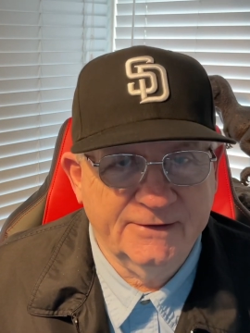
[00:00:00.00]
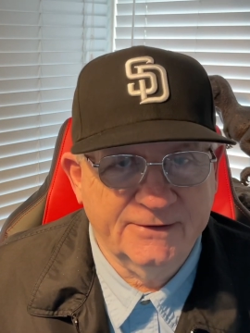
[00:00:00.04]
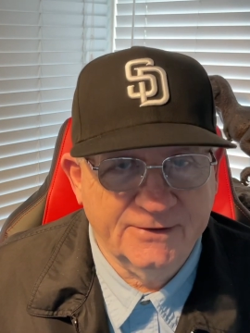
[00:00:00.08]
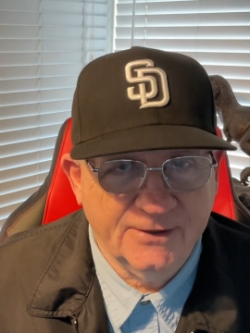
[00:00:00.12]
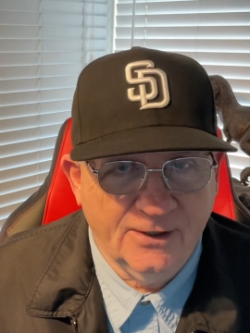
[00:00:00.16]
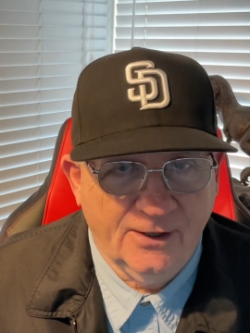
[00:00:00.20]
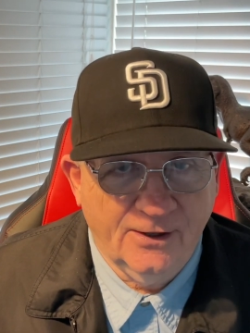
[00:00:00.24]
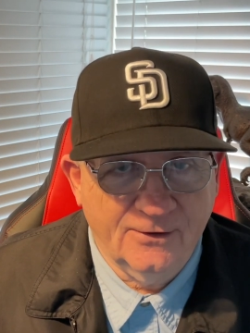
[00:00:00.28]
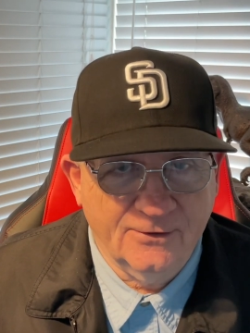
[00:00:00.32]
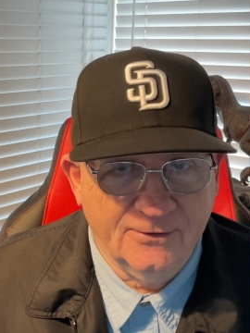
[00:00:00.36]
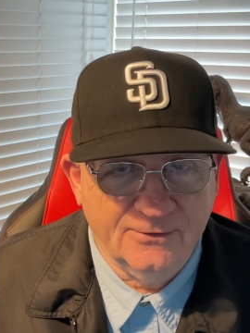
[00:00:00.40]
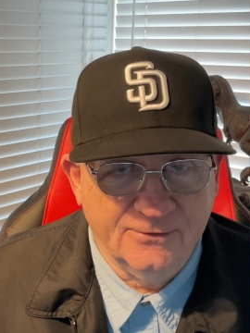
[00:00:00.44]

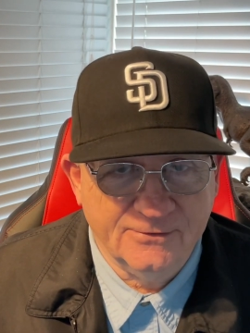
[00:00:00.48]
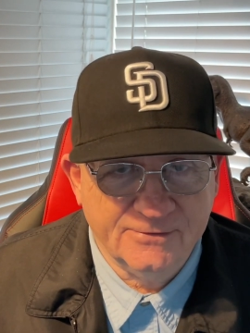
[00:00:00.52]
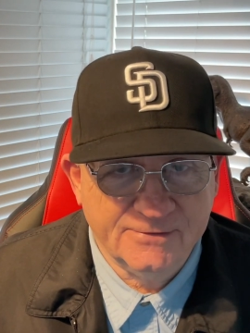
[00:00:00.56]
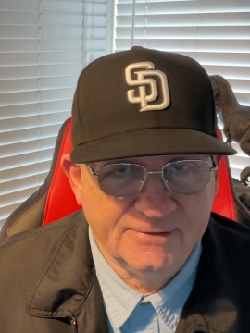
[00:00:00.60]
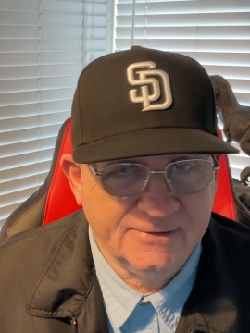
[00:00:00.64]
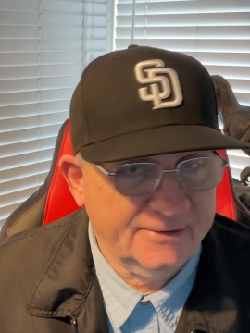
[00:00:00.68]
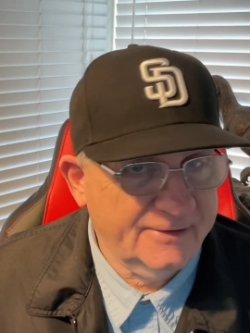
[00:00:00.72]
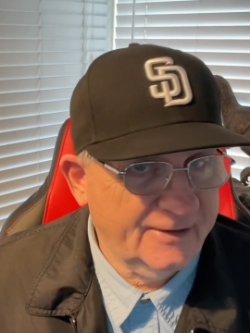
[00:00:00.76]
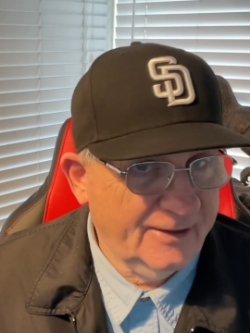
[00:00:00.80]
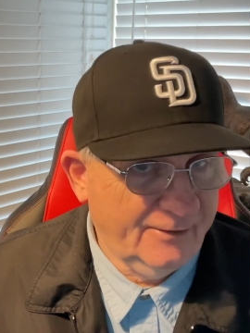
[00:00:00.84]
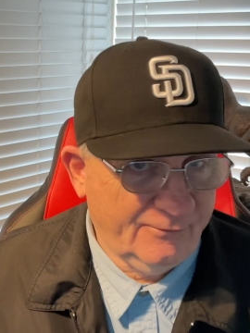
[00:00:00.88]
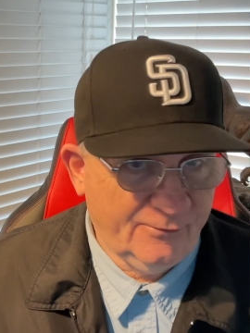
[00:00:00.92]

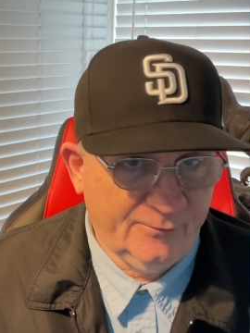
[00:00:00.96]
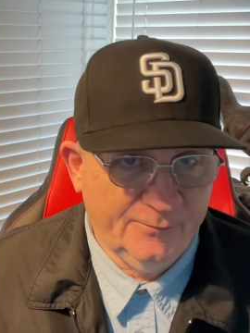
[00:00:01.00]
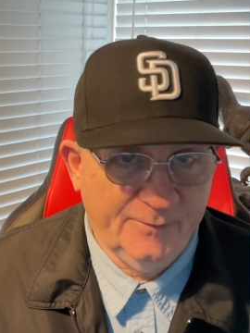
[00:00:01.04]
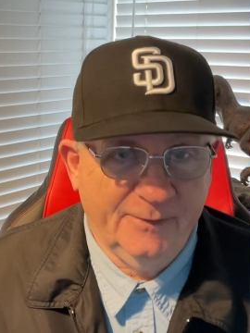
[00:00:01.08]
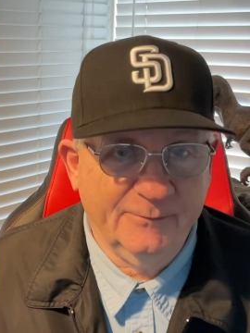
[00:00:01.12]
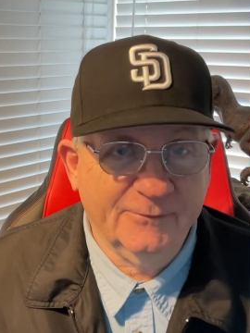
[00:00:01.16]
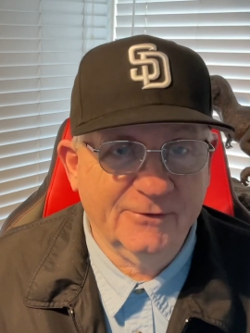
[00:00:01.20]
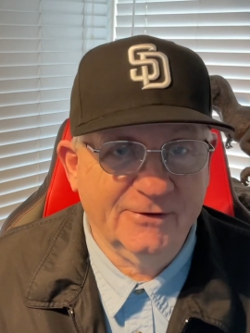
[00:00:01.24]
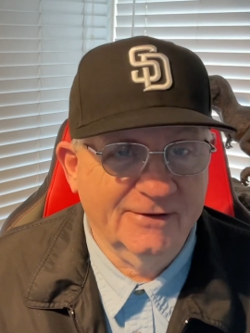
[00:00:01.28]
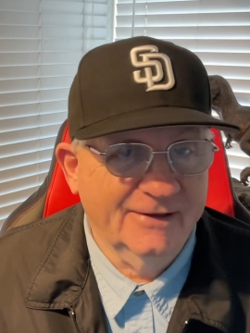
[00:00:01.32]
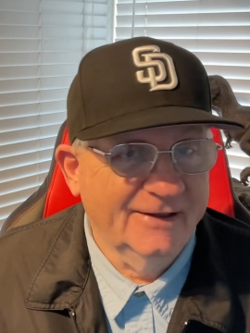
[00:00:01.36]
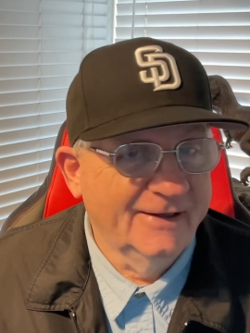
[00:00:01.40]
Now
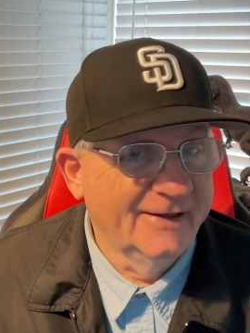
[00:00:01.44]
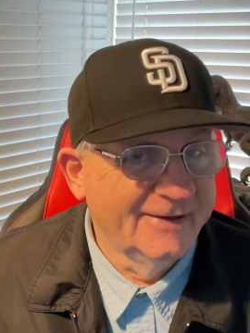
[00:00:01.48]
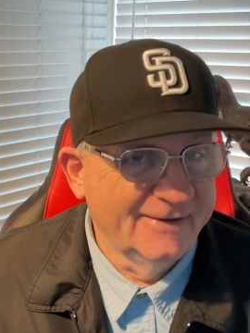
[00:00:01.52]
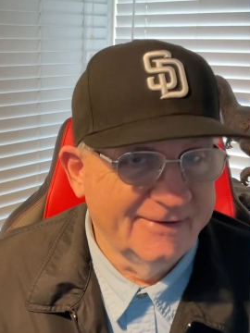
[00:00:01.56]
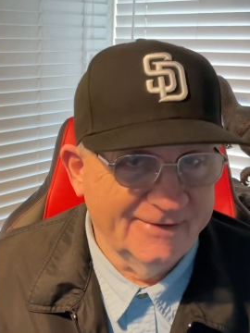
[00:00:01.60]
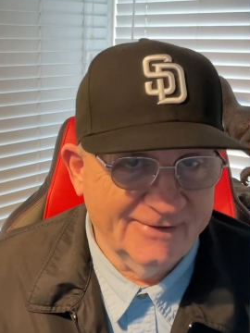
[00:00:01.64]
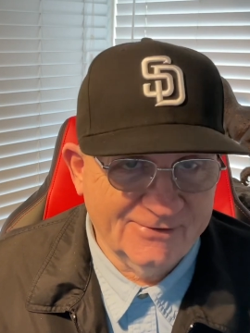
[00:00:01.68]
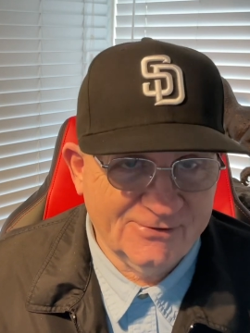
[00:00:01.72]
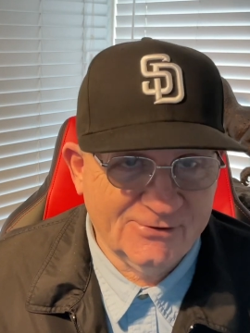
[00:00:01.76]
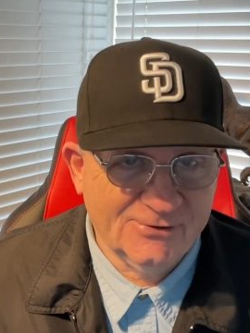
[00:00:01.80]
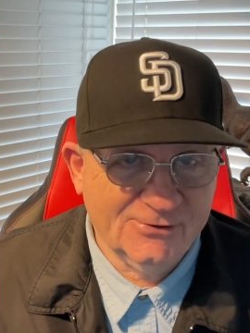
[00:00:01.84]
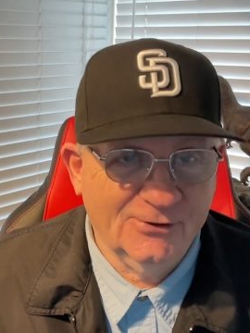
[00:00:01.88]
remember,
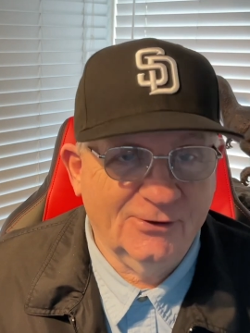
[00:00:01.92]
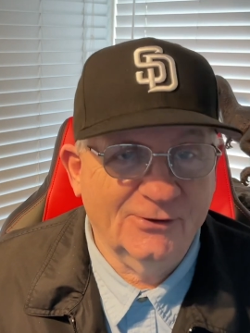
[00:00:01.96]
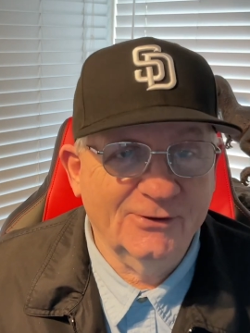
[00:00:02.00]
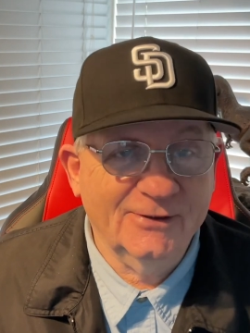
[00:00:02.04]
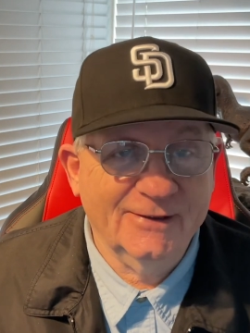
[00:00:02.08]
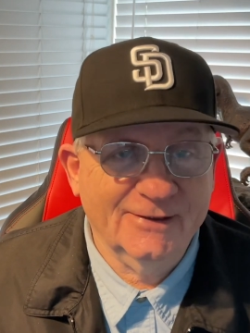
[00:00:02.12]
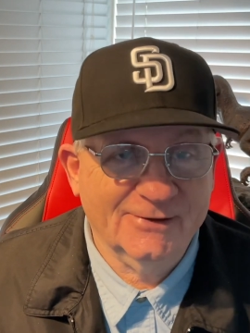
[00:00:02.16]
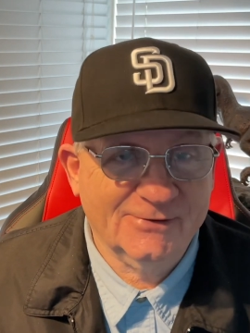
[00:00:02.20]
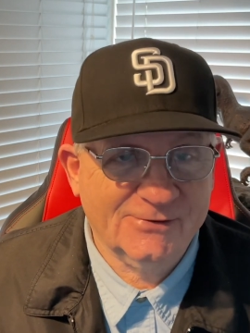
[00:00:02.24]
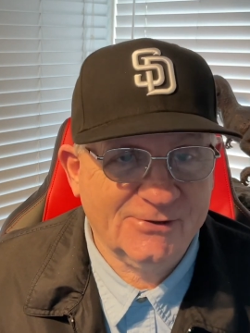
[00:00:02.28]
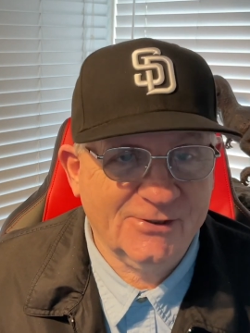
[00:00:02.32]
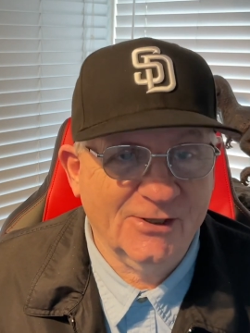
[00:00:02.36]
this is only
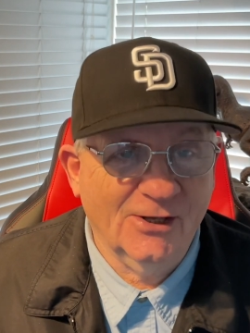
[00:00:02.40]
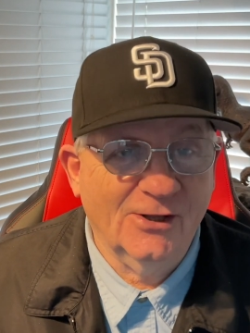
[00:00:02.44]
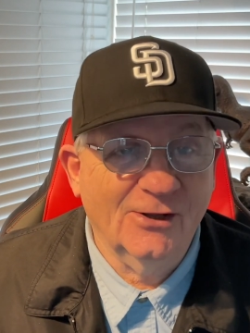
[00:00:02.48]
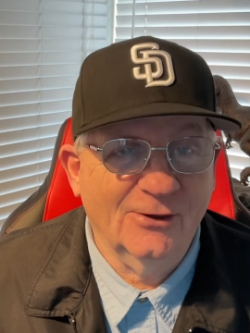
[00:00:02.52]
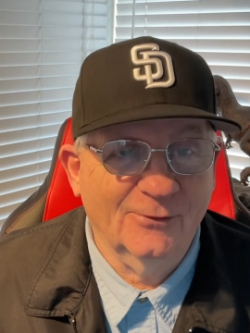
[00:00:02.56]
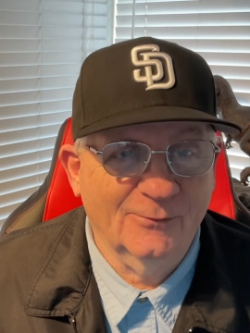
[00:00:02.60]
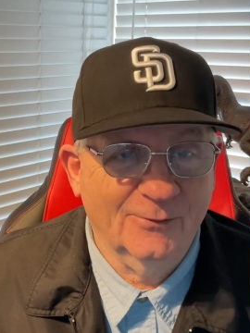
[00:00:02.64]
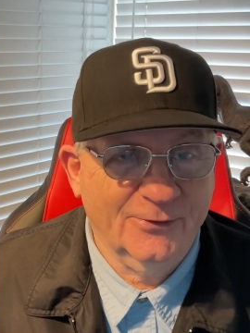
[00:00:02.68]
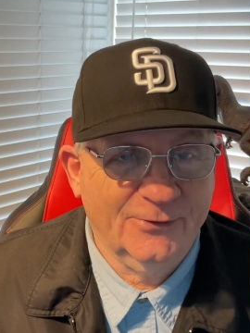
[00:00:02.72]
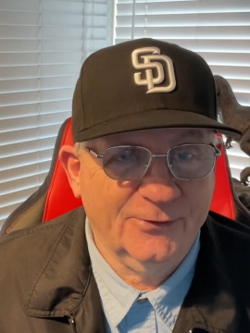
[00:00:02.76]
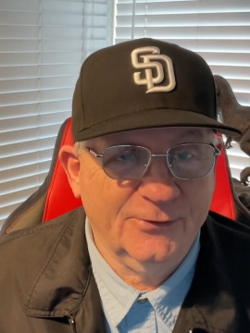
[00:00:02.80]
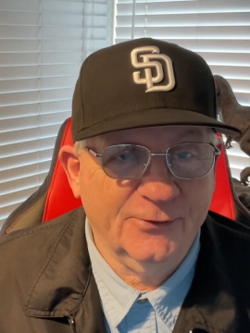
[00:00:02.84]
a skull
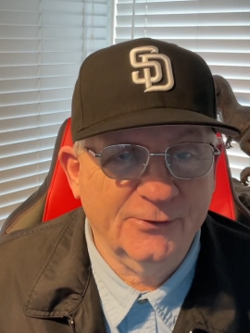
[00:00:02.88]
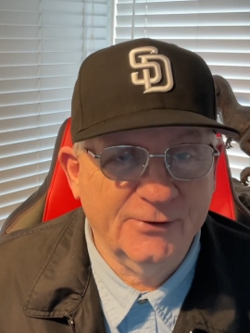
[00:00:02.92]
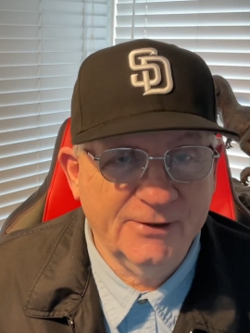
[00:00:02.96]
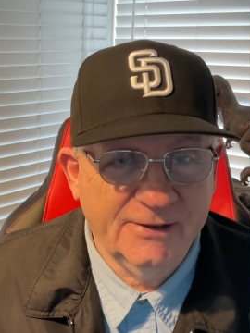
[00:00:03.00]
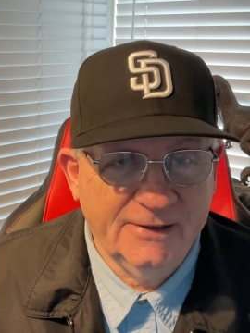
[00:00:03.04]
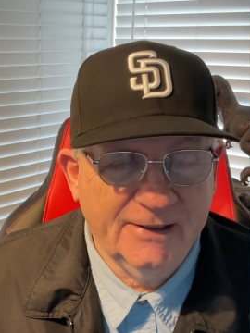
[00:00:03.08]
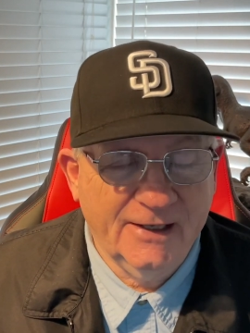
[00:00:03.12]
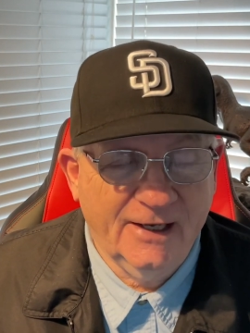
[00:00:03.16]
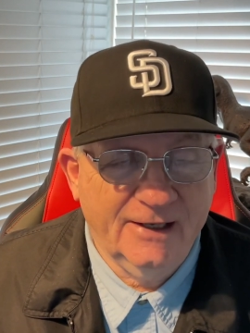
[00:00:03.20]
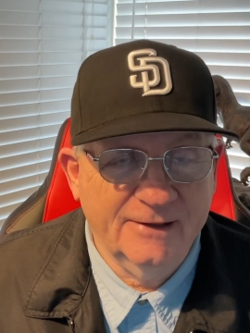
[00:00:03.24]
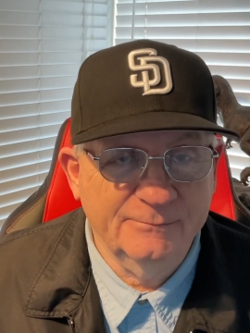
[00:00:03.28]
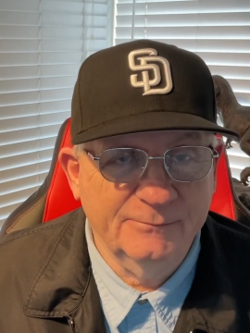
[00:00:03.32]
with
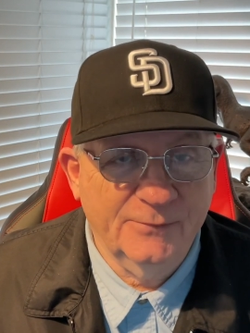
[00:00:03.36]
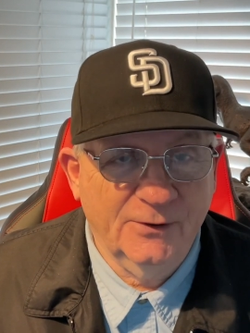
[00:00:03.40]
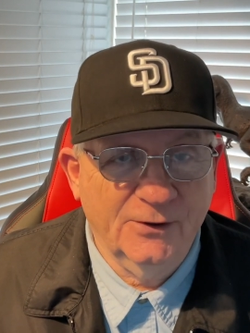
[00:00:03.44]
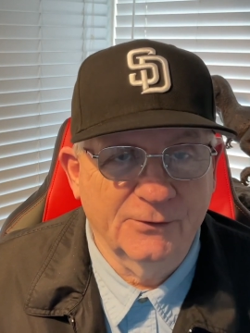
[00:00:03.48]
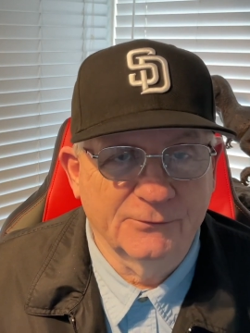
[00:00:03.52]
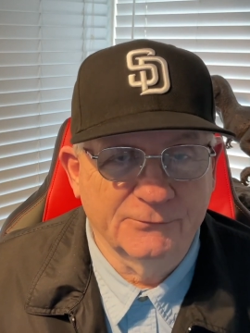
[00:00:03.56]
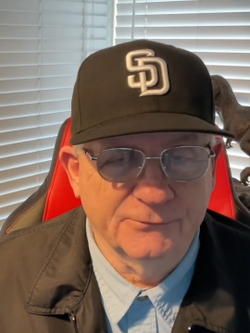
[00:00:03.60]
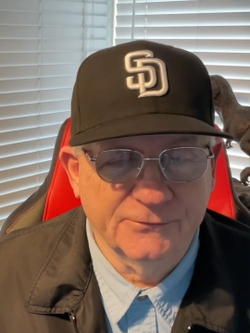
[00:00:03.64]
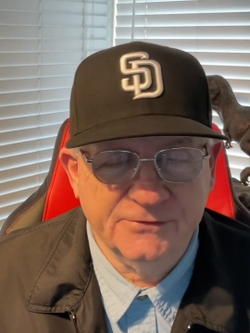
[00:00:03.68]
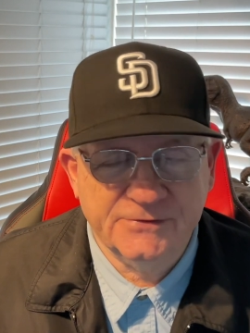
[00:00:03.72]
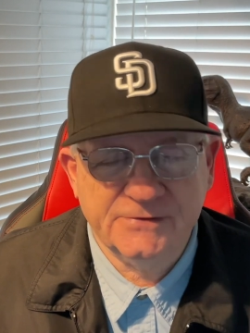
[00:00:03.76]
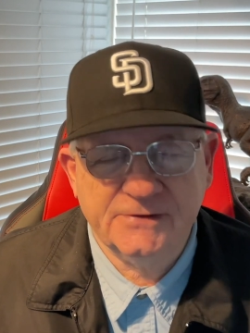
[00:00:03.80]
39
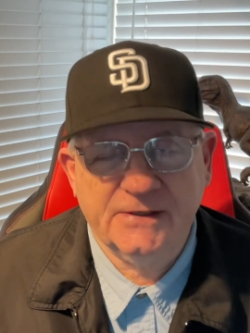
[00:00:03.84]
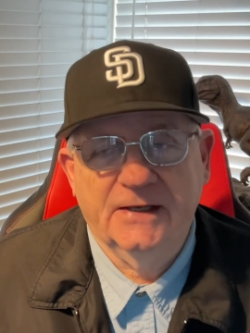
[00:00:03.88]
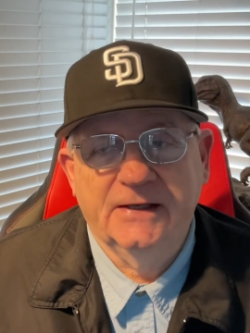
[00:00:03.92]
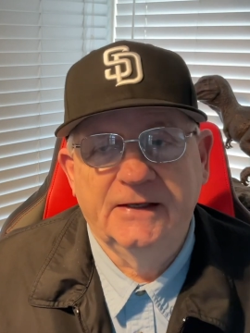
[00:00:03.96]
bones.